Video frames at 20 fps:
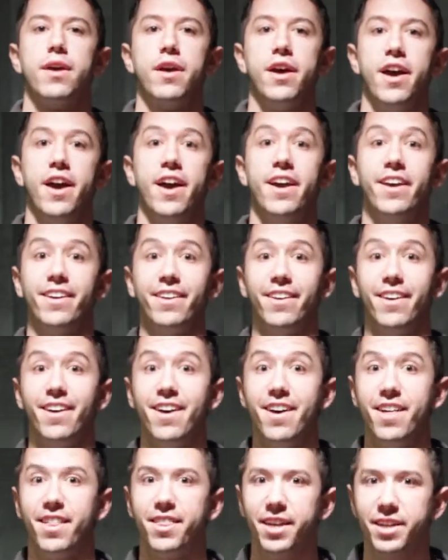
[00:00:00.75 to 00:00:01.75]
Hey,
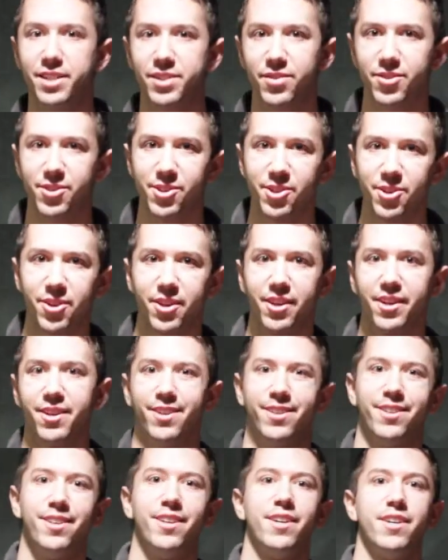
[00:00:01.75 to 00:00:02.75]
thanks for tuning
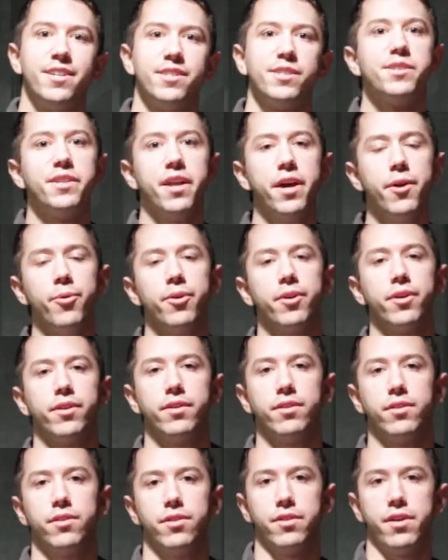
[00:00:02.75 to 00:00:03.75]
in. Today we're going
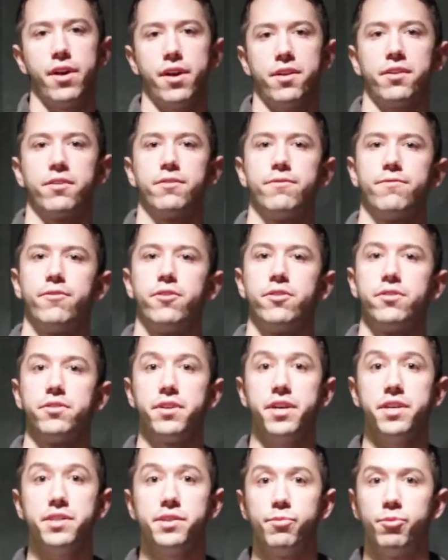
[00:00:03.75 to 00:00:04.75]
to learn how to convert
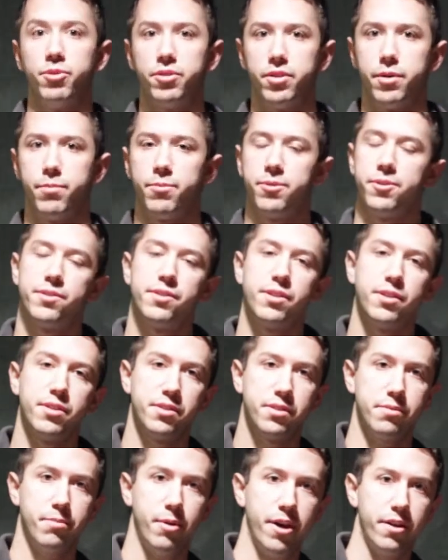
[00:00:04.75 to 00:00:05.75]
decimal numbers
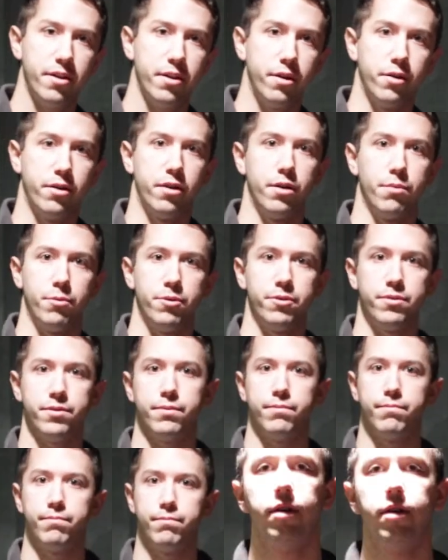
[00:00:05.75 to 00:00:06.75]
to binary
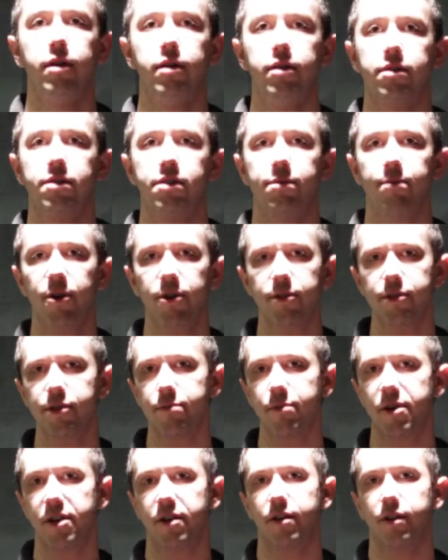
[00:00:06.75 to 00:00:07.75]
numbers. Suppose you're
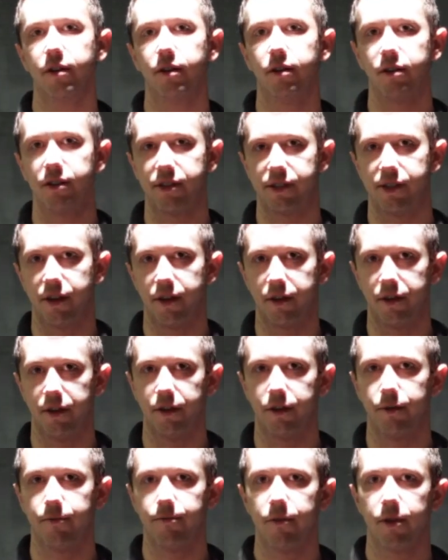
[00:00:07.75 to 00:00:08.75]
making a
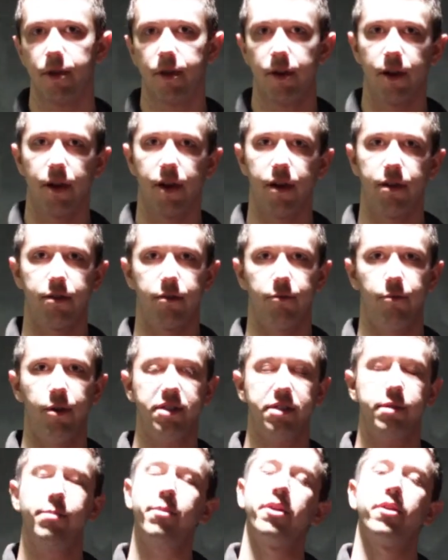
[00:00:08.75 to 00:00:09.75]
lasagna, and the
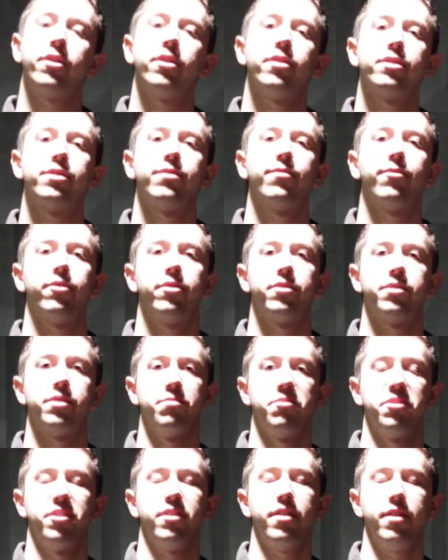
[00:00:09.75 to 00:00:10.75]
recipe calls for it to
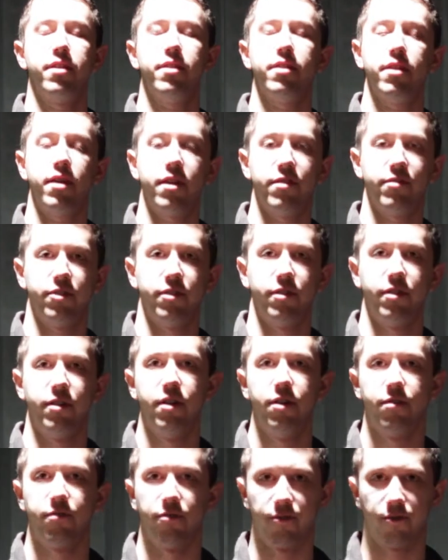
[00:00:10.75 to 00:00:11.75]
be in the oven
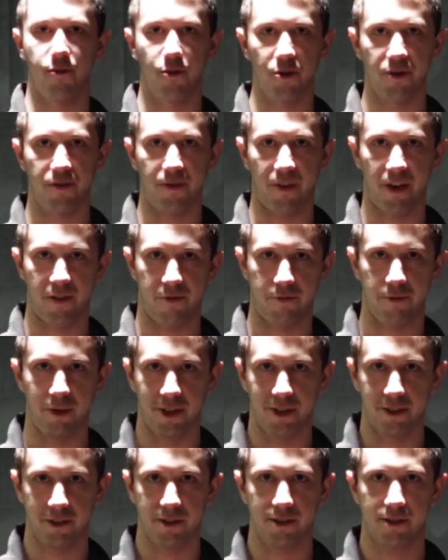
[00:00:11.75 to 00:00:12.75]
for 45
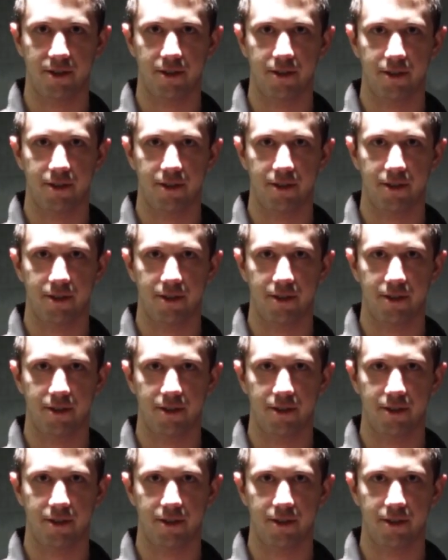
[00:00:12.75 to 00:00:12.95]
minutes.